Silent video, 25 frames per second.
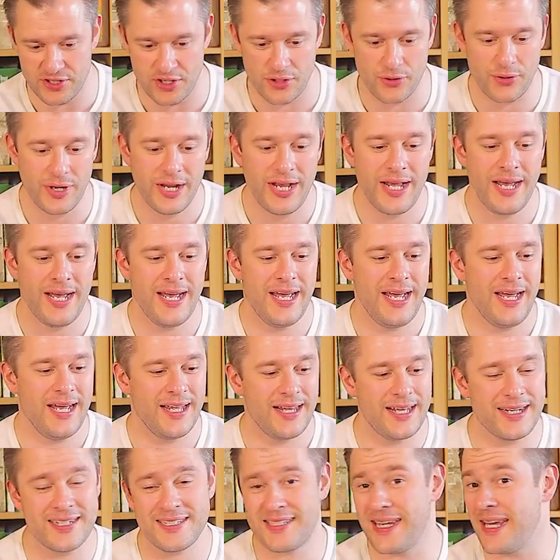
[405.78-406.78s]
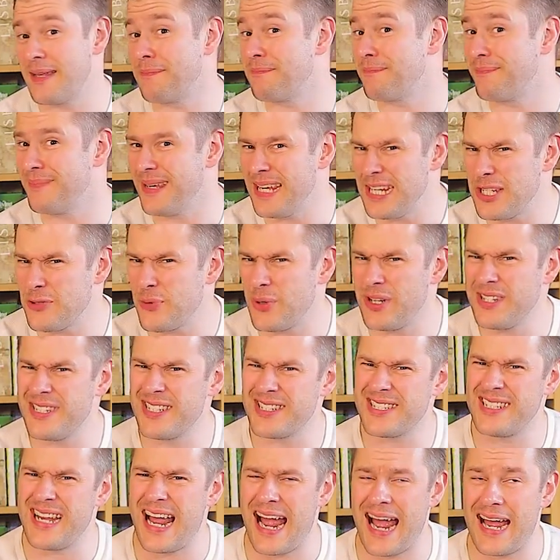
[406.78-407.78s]
So, like I said, each one
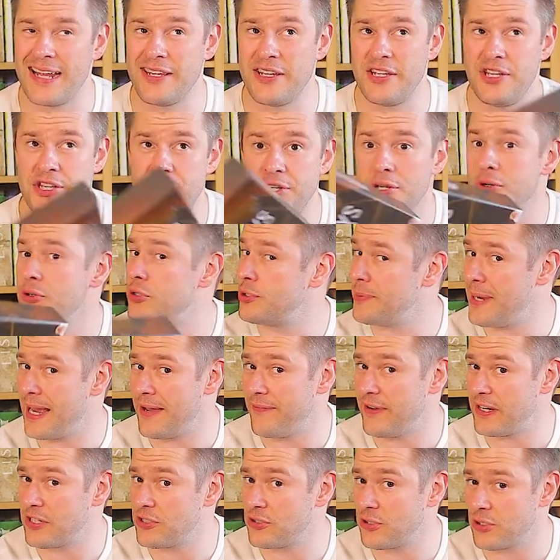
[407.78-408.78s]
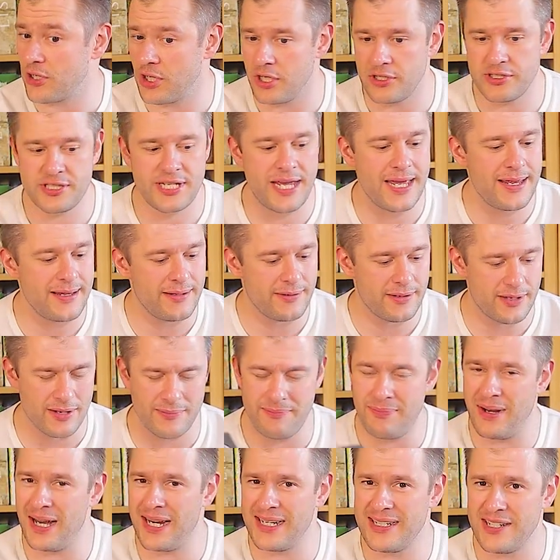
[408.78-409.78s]
doesn't add a huge amount of extra content.
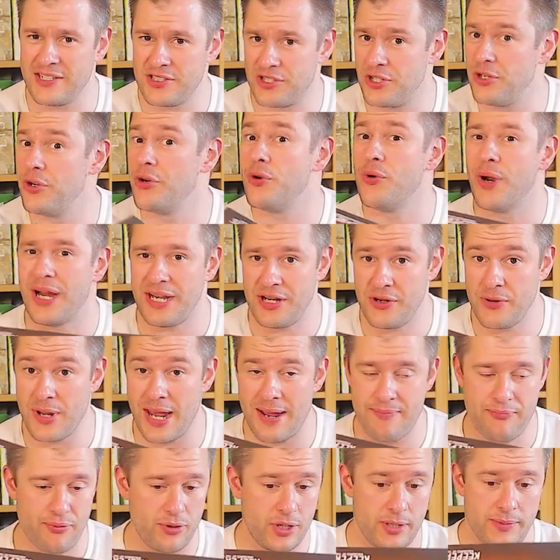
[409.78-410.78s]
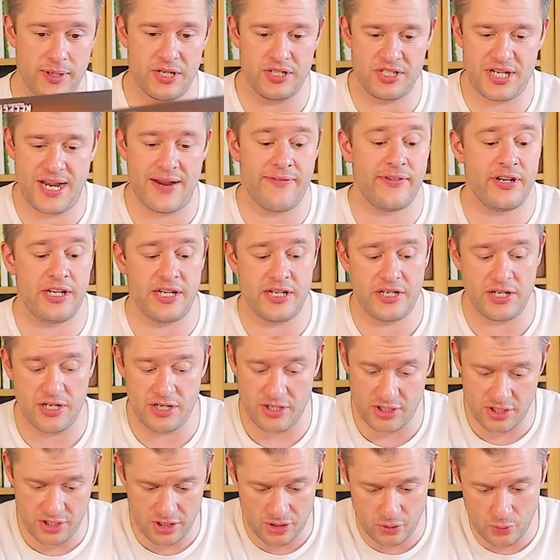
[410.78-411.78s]
Combine the two and you get pretty much everything that
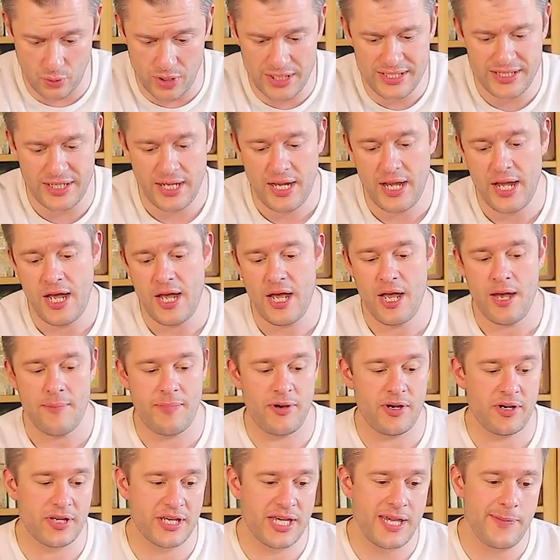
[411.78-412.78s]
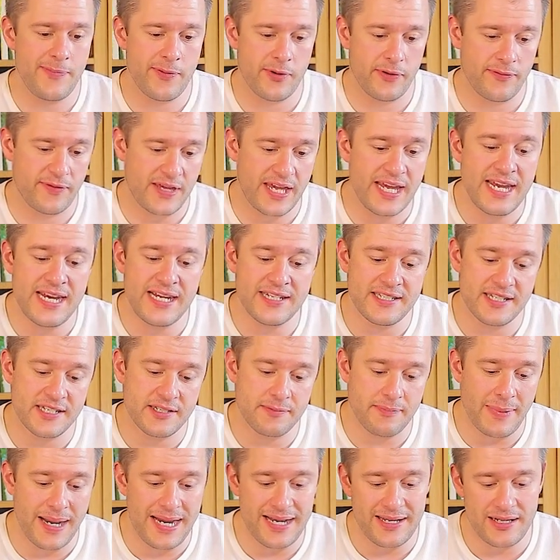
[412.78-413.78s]
you're going to want. But Keeper of Keys
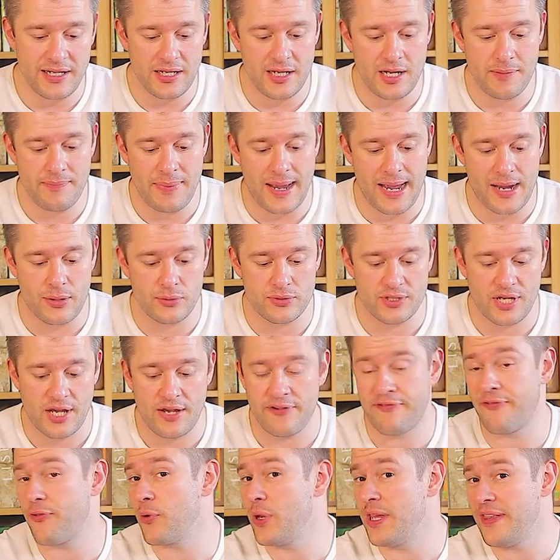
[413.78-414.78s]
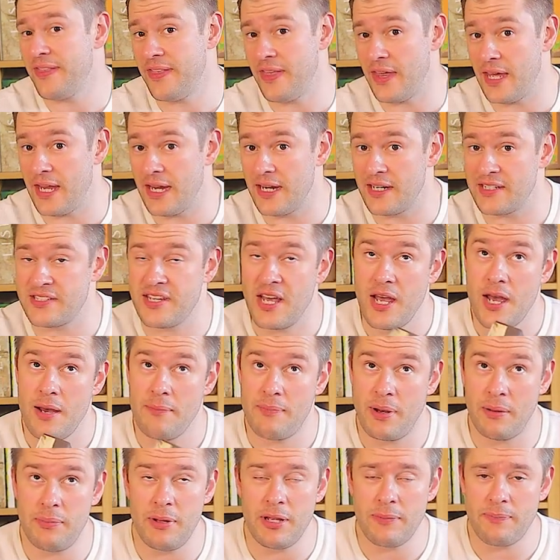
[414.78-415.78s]
is mainly about three things:
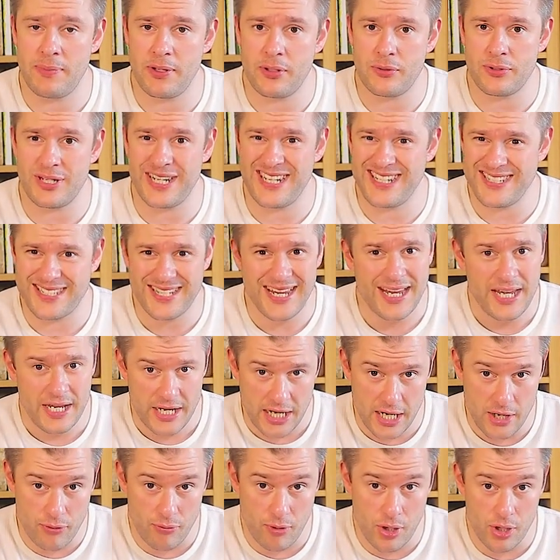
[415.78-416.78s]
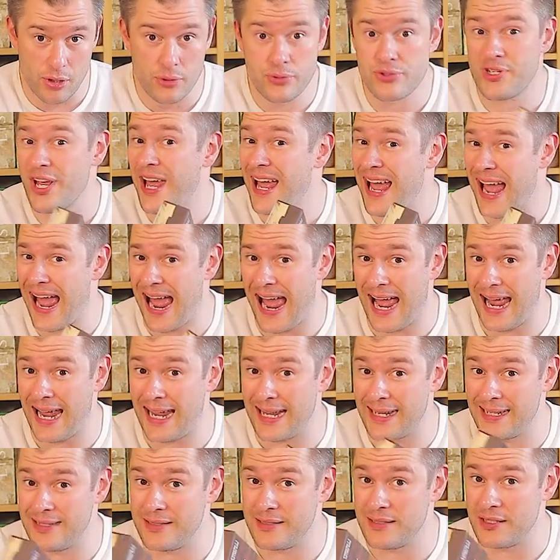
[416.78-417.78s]
public buildings, heroes,
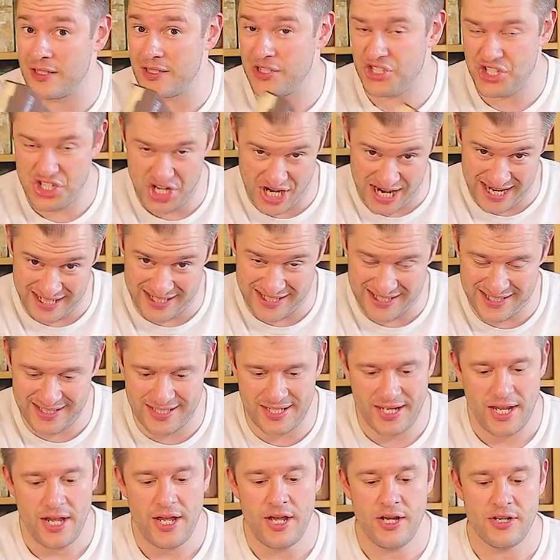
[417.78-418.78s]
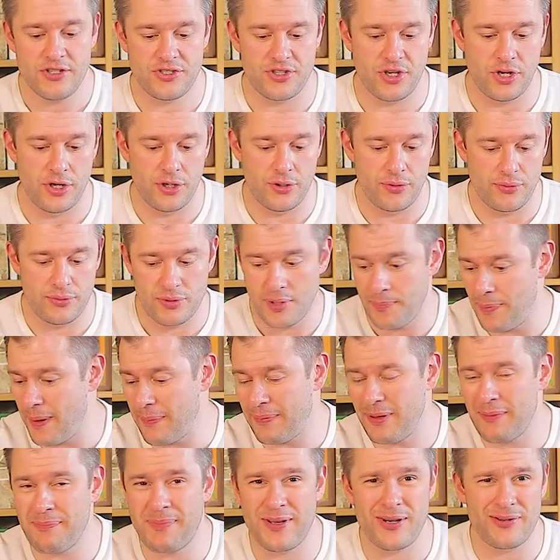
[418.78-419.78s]
and chests. So the
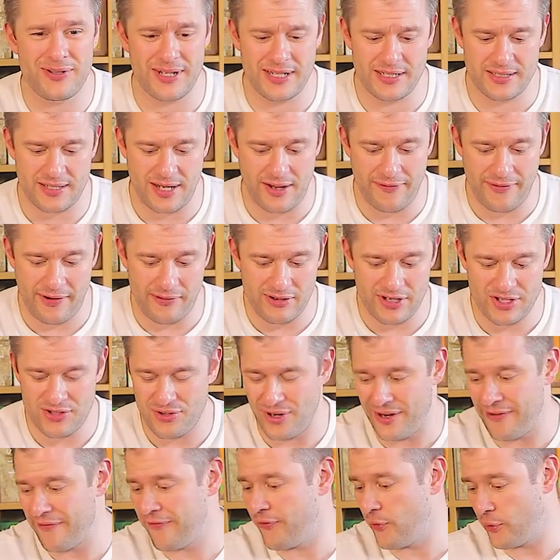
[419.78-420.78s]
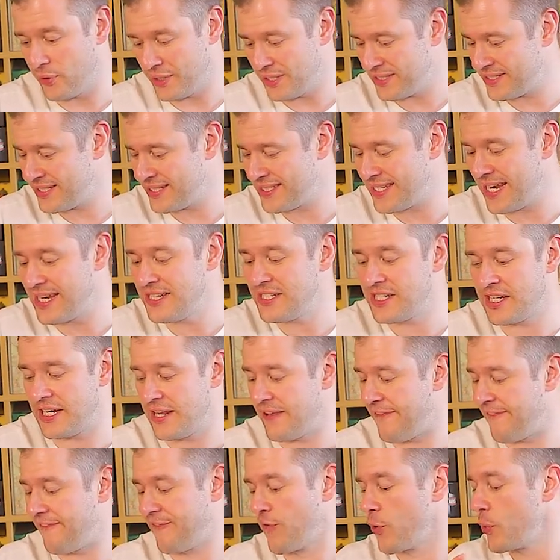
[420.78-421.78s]
public buildings are very straightforward. It's
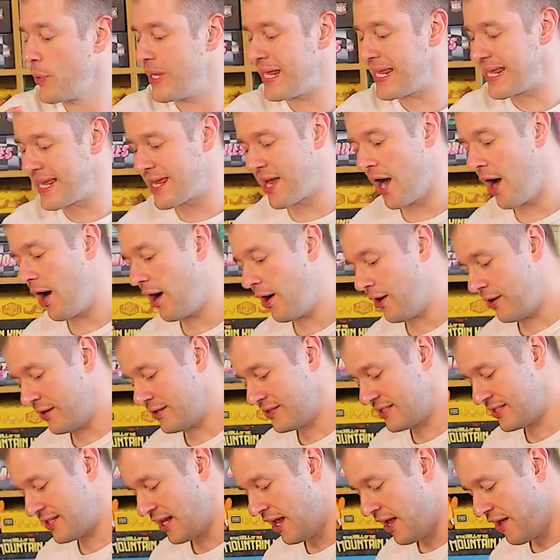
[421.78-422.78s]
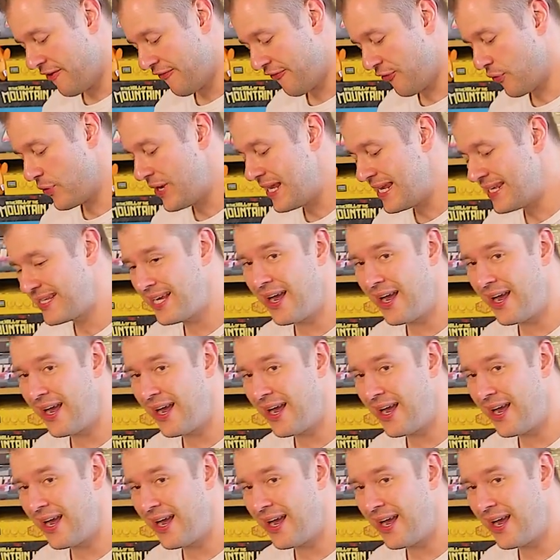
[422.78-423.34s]
essentially three cards, three